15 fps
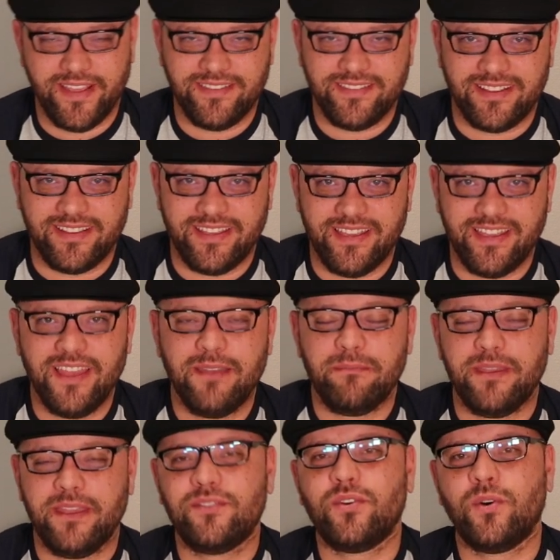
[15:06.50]
basically
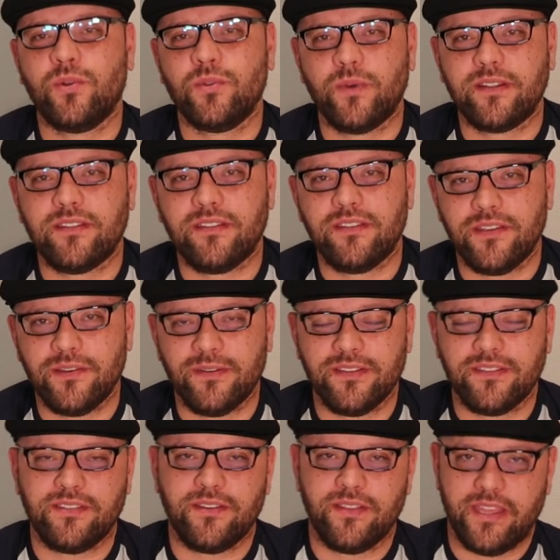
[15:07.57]
being told what to do,
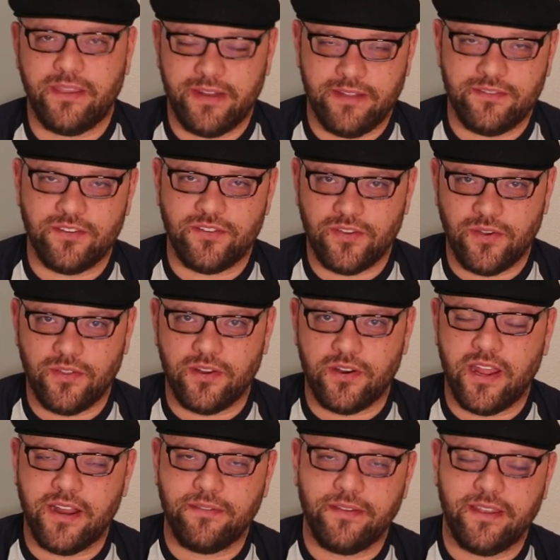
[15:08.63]
and so they would have to show their
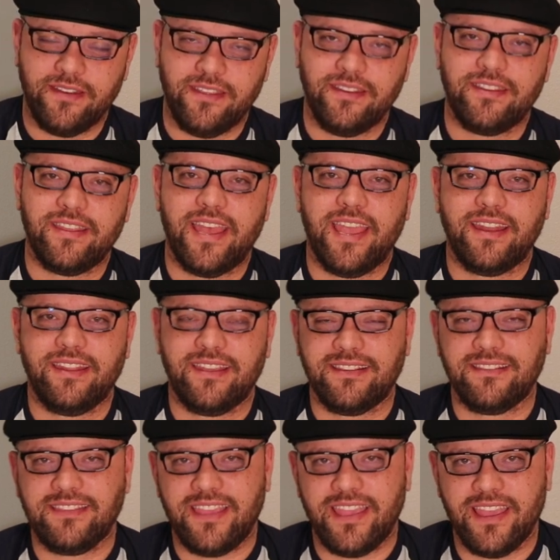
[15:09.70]
RFID tag to
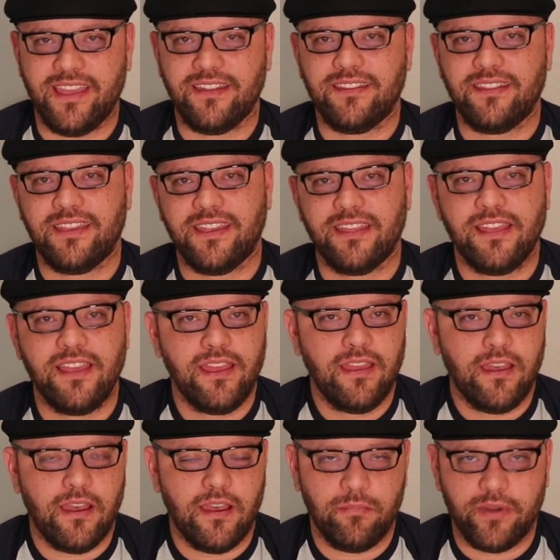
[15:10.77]
get scanned to get
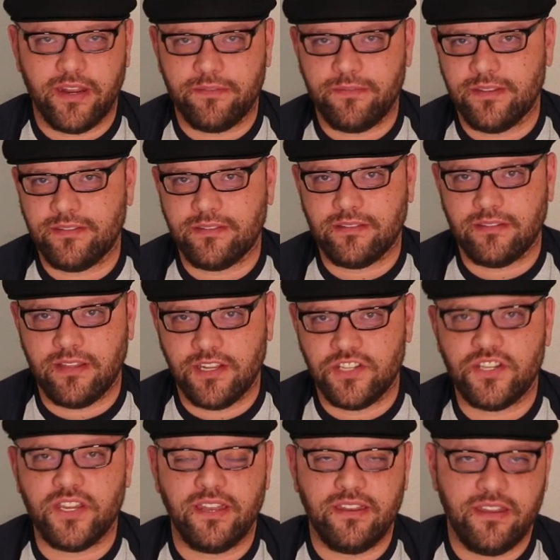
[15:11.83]
uh, breakfast,
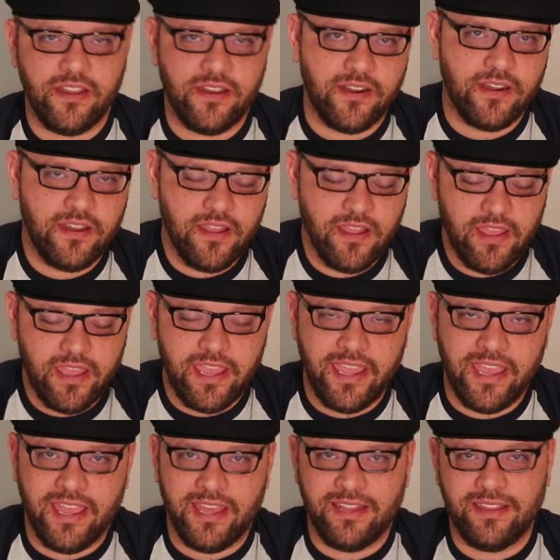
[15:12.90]
lunch, and dinner,
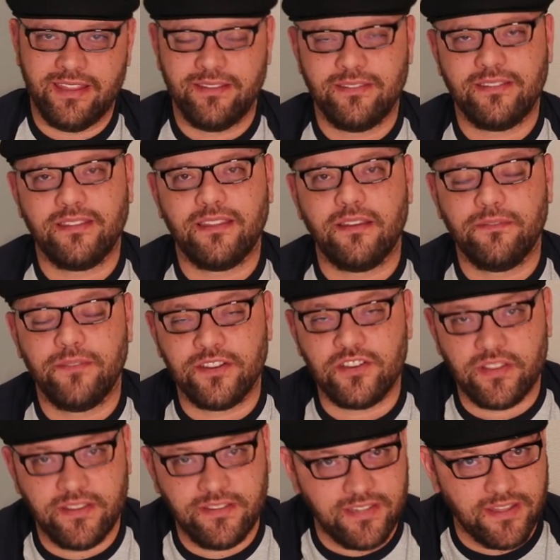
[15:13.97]
and then
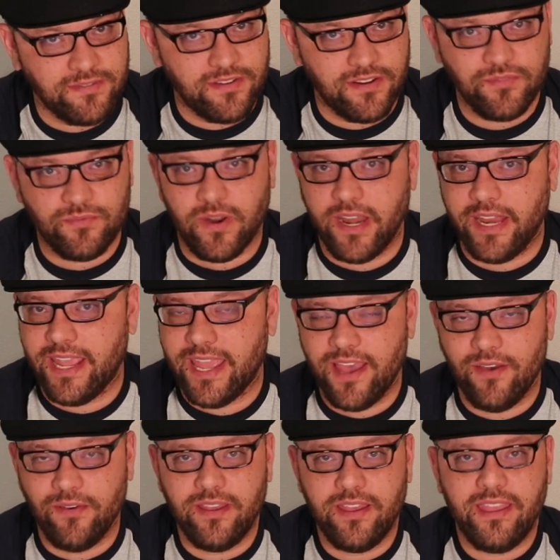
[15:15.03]
eventually stuff starts running
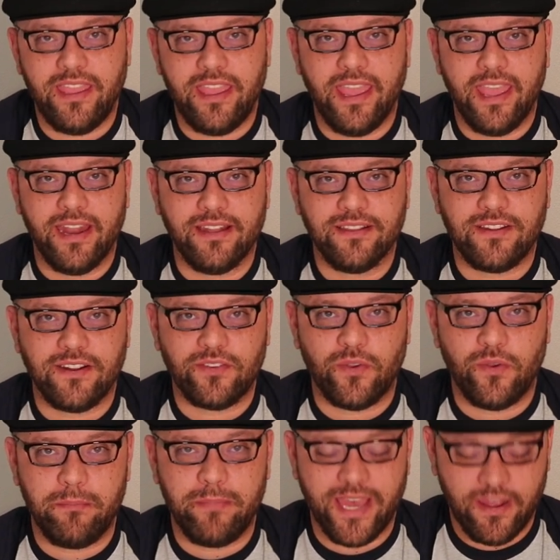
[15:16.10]
out and it starts
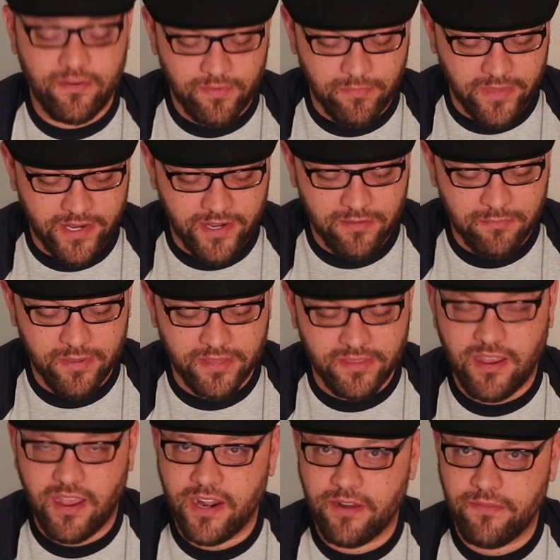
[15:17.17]
going bad from there. But
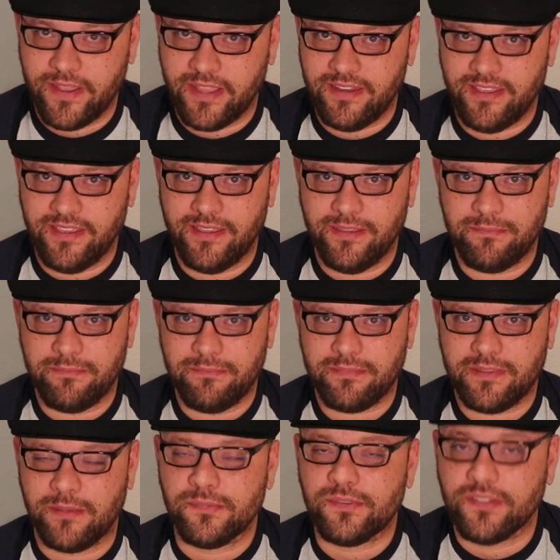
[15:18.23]
the RFID
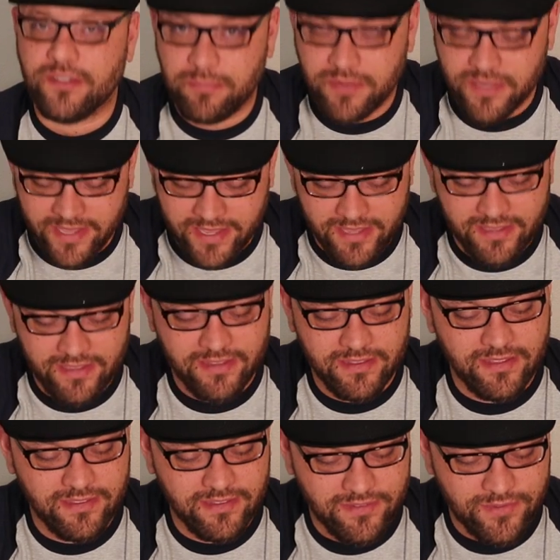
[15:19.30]
comes into play in,
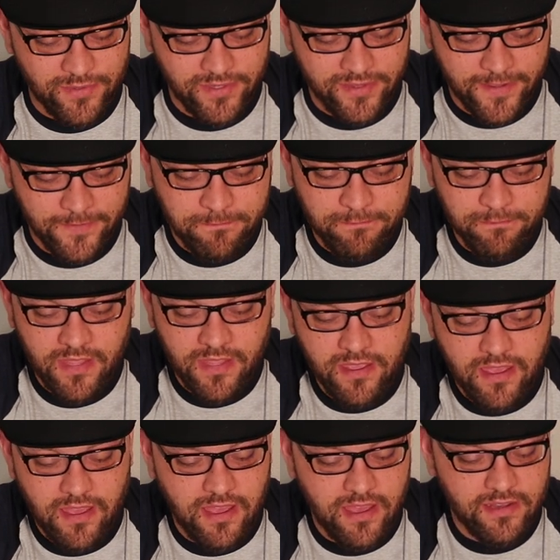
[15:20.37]
in the storyline.
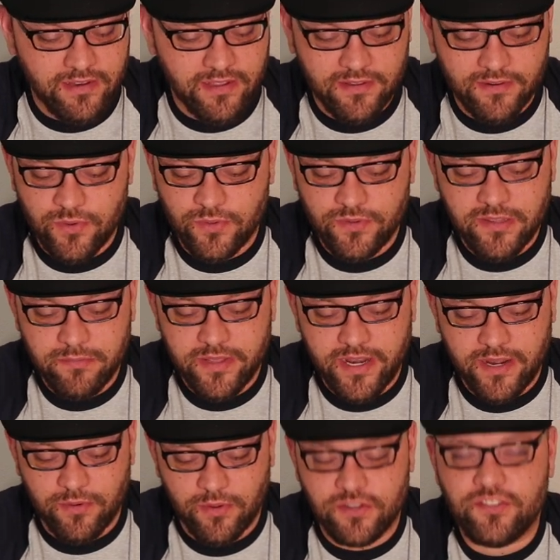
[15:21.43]
Uh, another cool tidbit
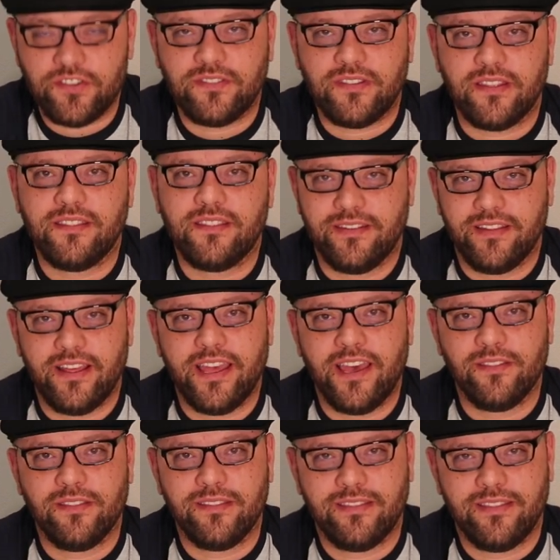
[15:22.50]
I wrote is just the, the,
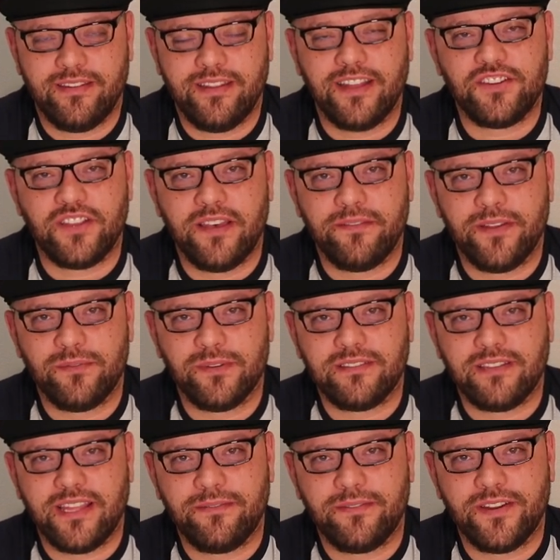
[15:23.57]
how the Dutch oven
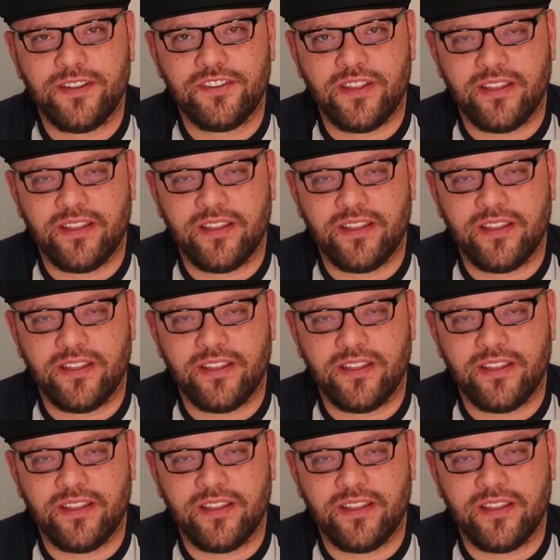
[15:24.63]
was leveraged.